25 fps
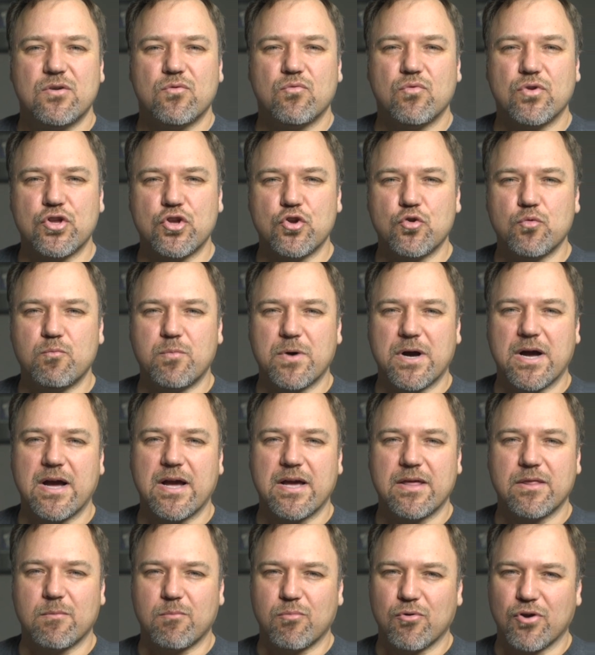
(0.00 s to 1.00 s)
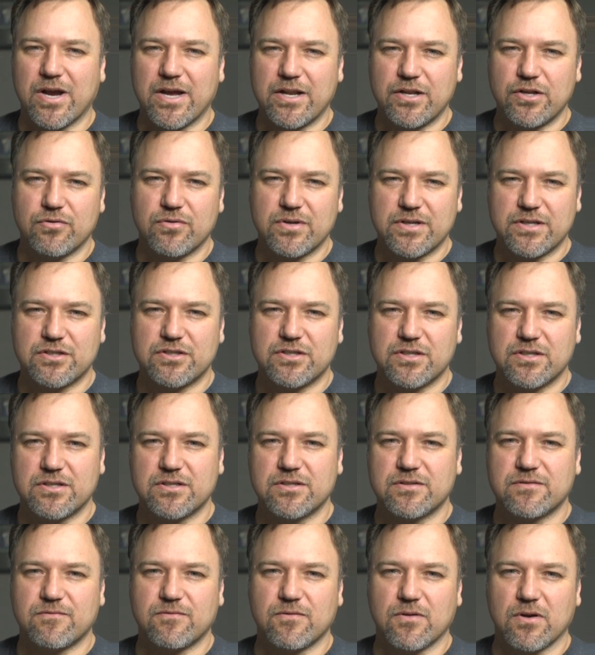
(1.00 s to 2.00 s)
when you buy the brand new
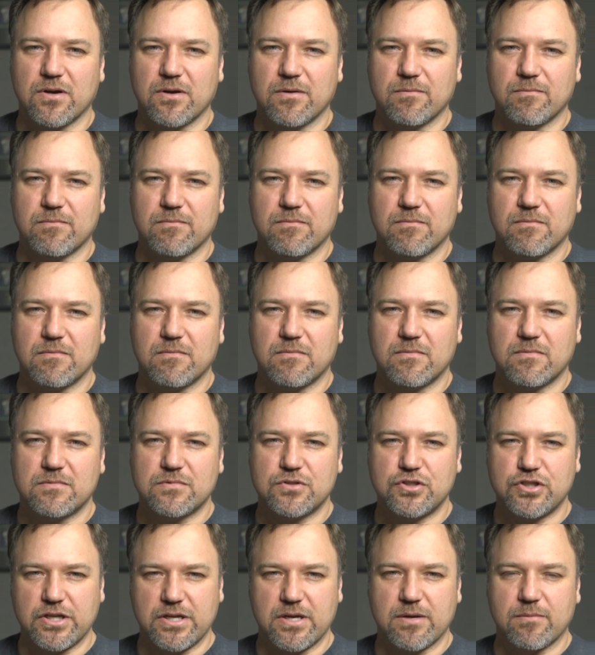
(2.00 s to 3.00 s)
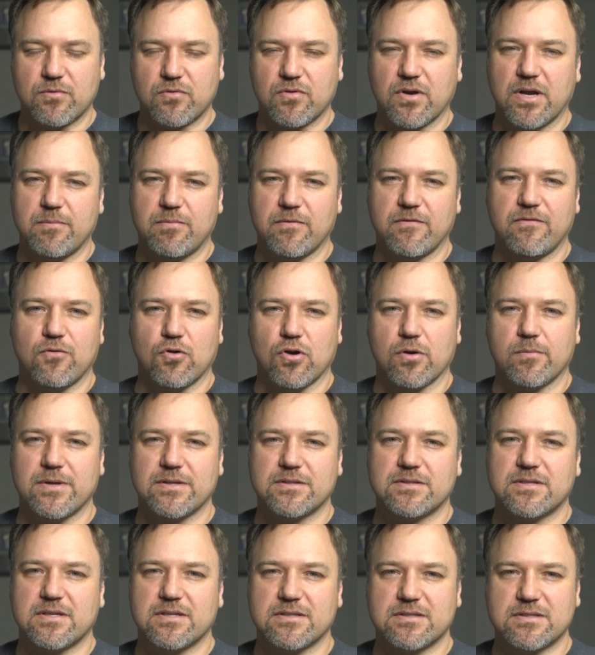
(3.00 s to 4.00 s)
engines from GM Crate
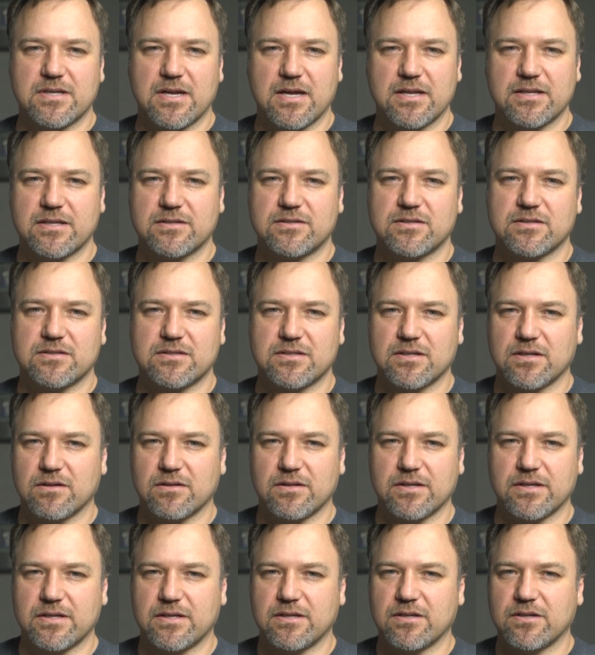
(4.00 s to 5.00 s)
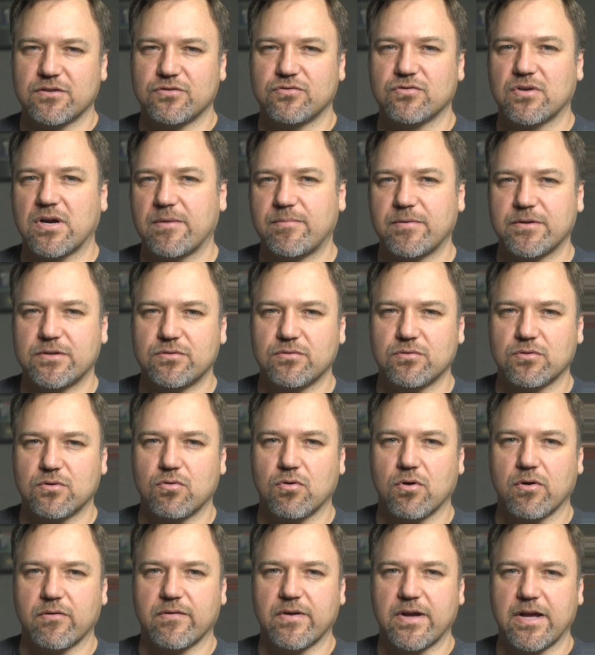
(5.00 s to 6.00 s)
Performance, it's not necessarily going to drop into a
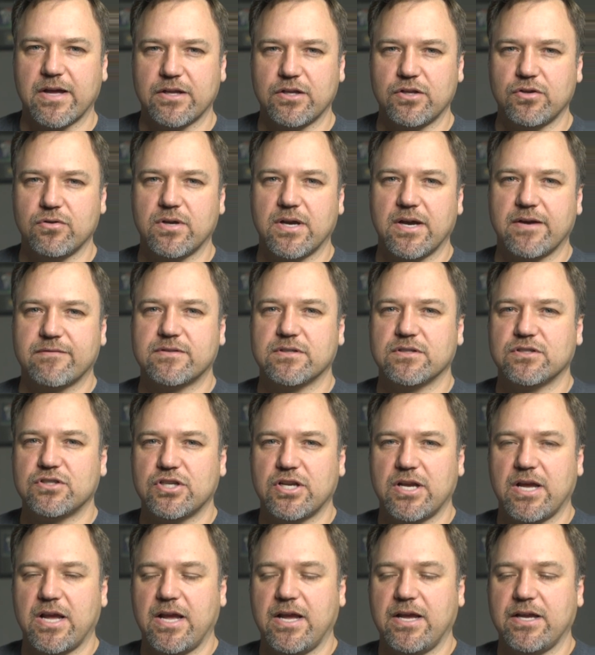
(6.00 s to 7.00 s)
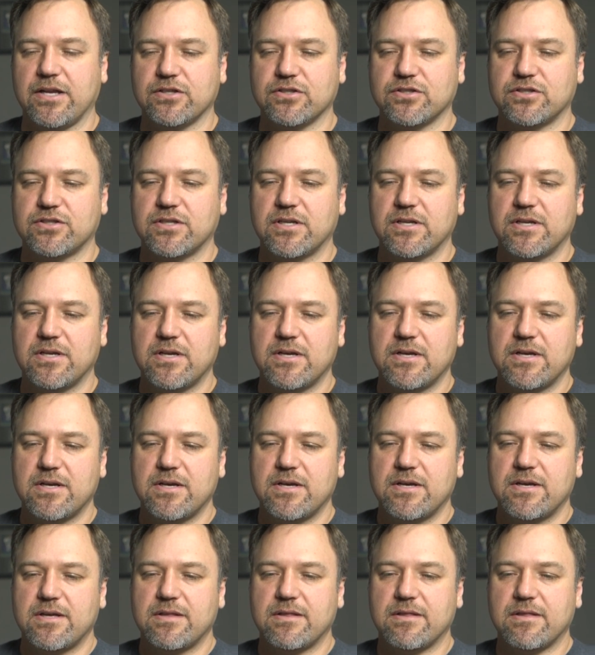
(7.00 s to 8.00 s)
Corvette. You have to change
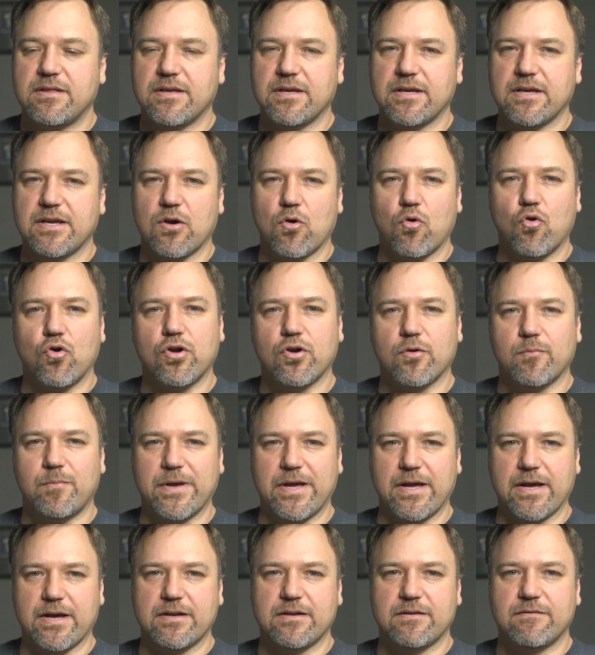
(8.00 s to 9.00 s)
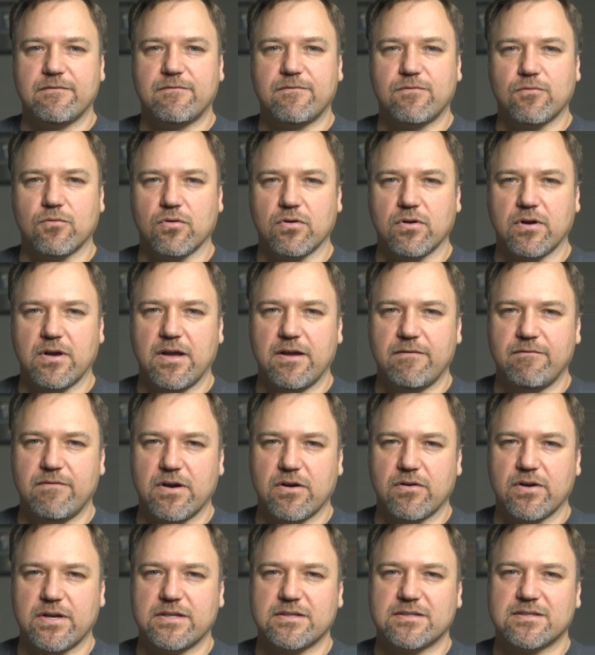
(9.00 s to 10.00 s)
the oil pan for a
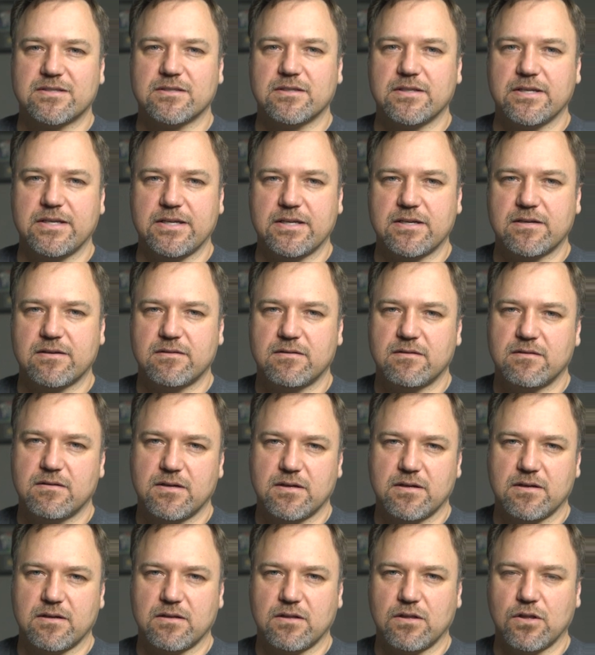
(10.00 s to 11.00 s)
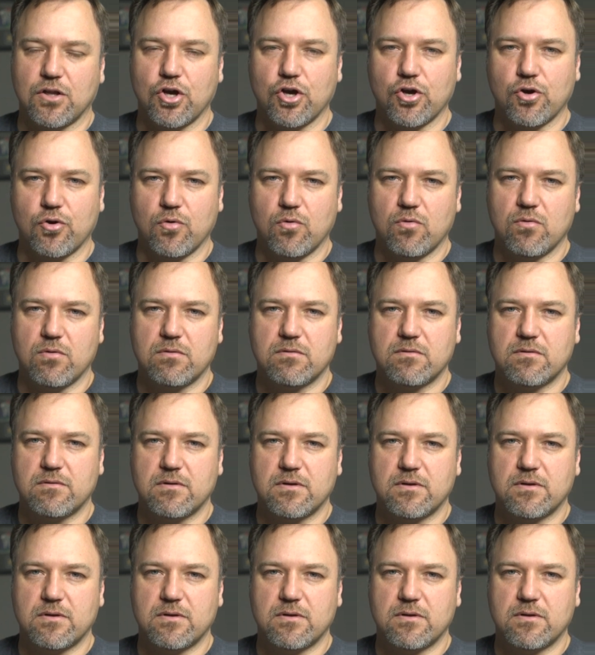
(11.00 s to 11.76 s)
very sleek, low